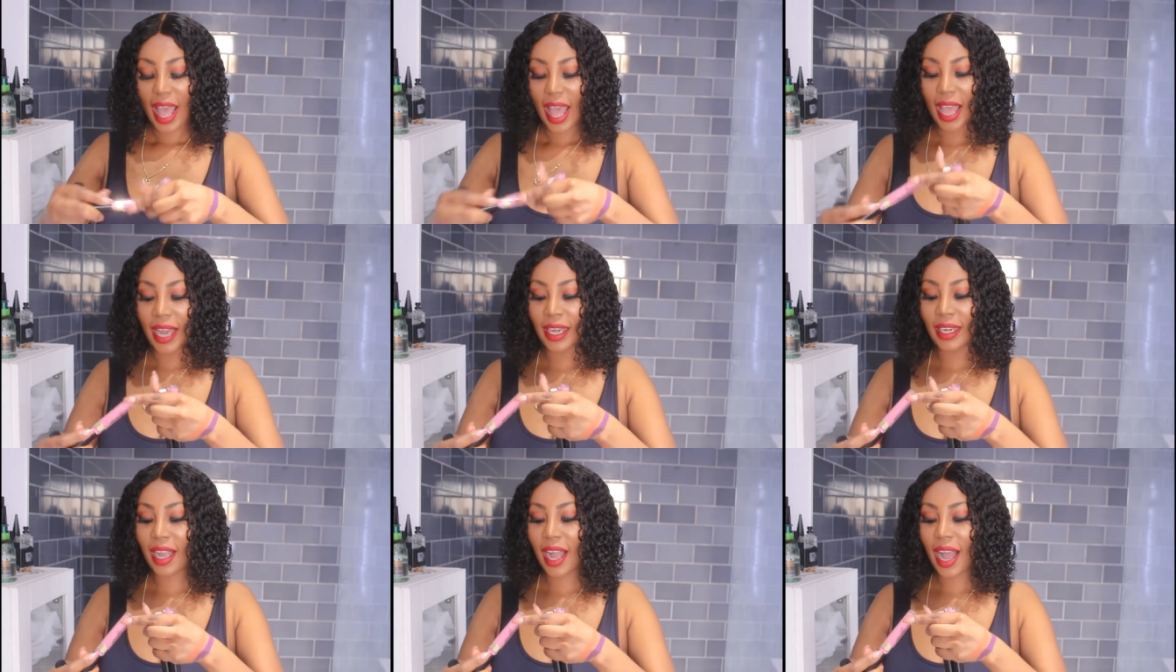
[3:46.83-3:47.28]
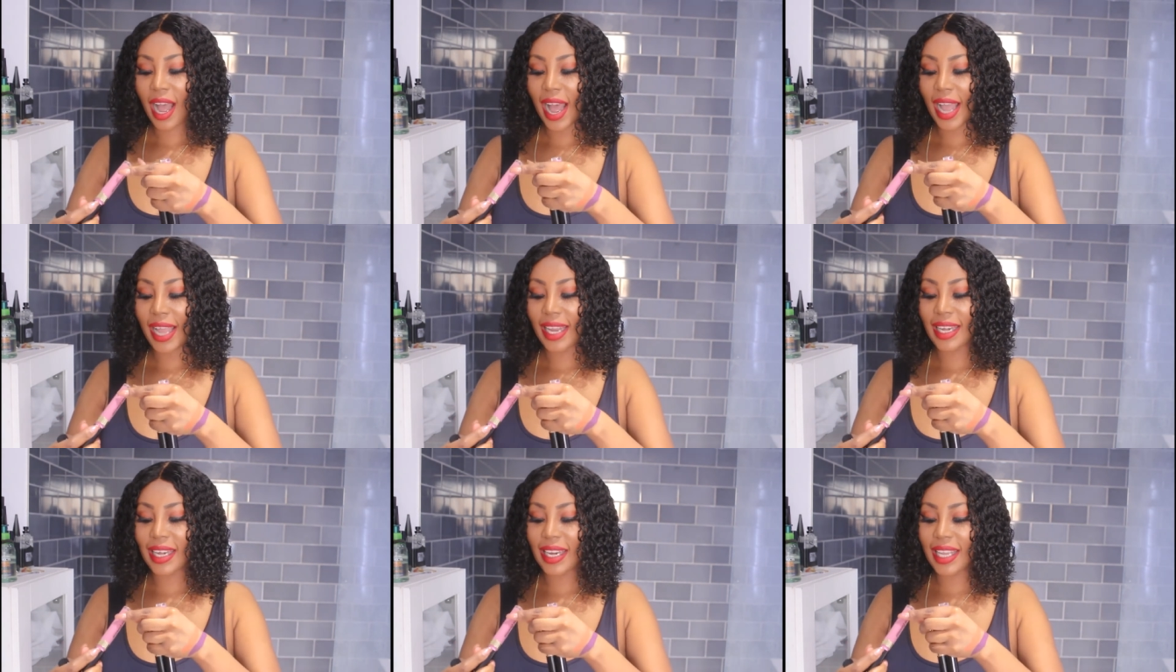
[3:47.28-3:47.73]
And
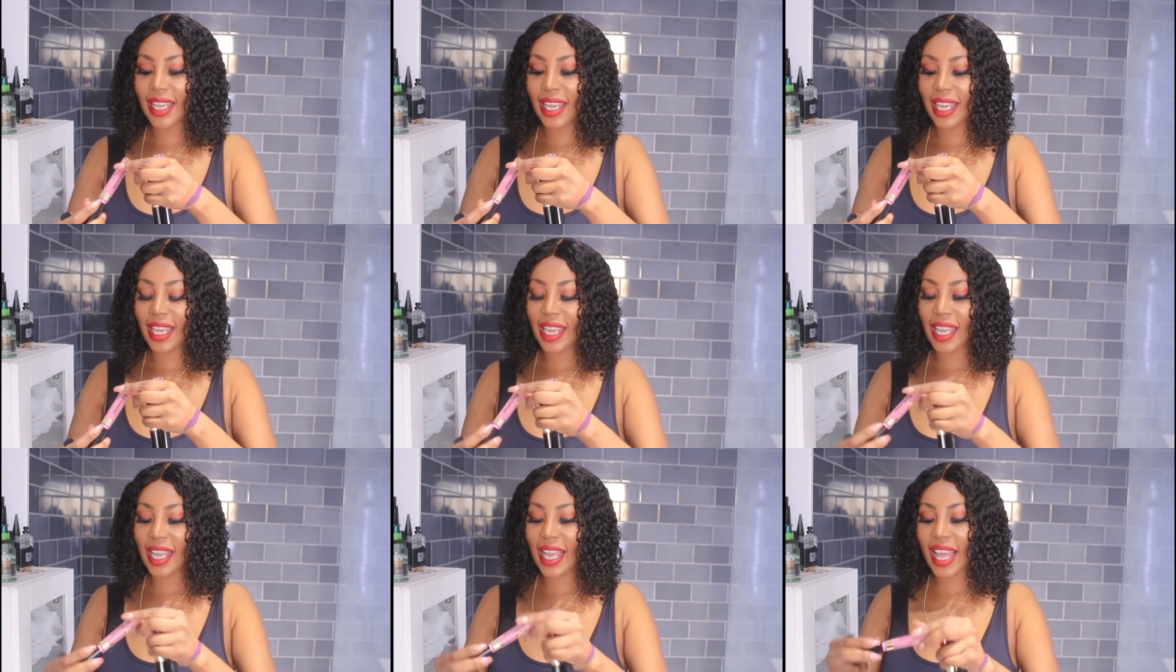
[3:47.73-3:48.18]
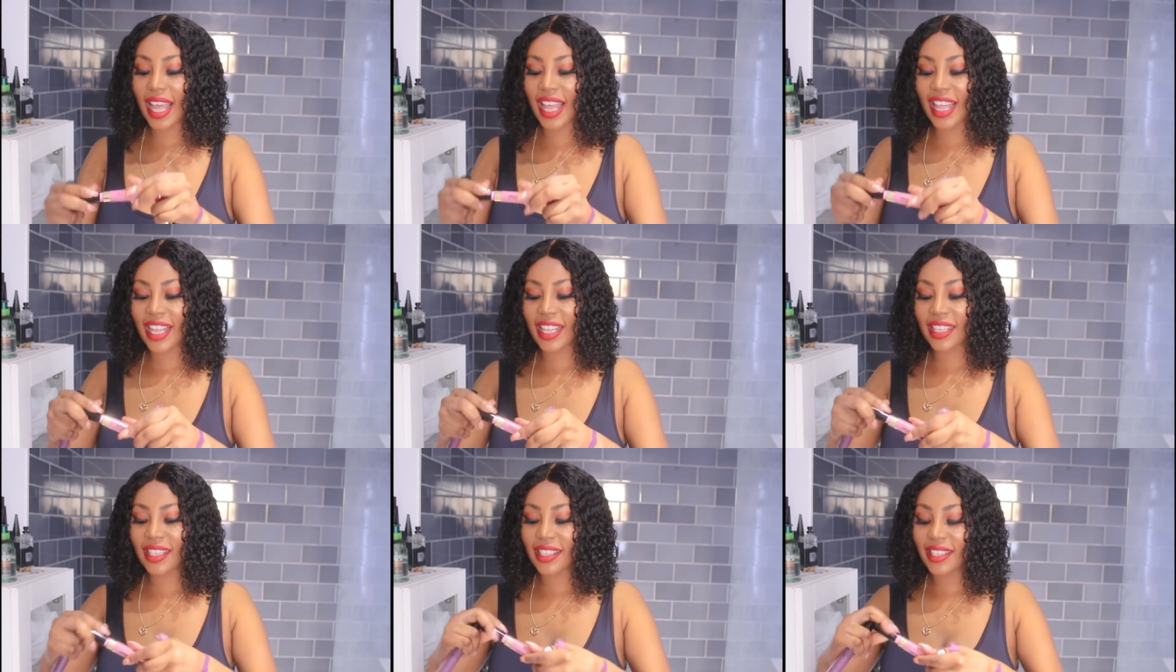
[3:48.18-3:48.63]
Kylie,
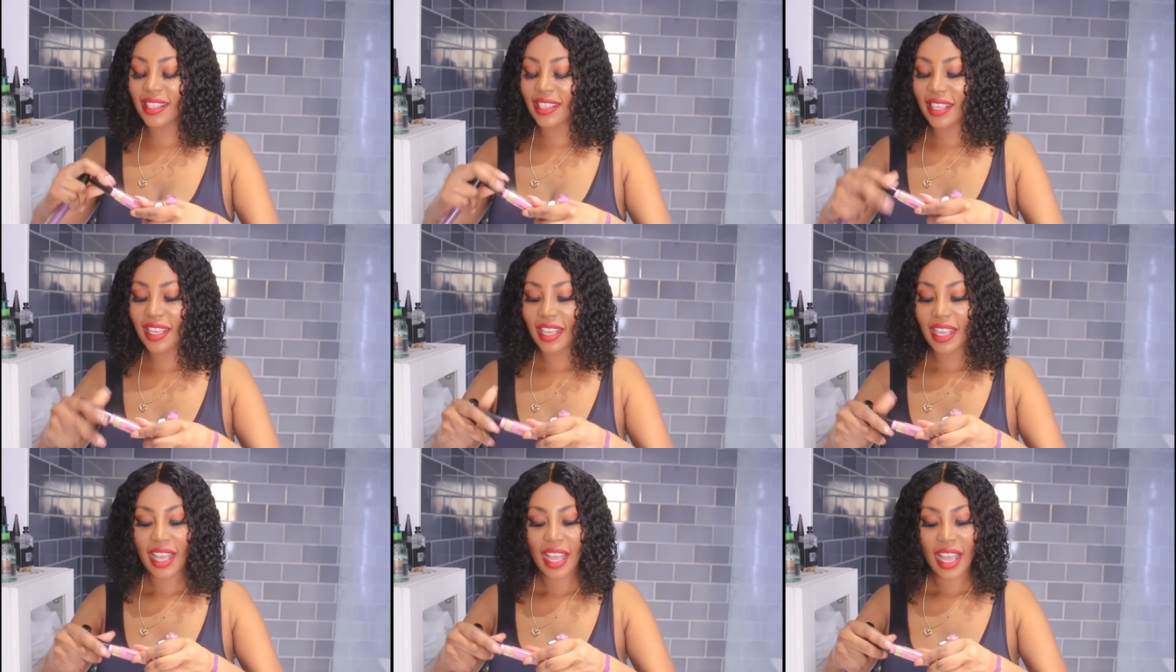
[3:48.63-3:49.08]
it's,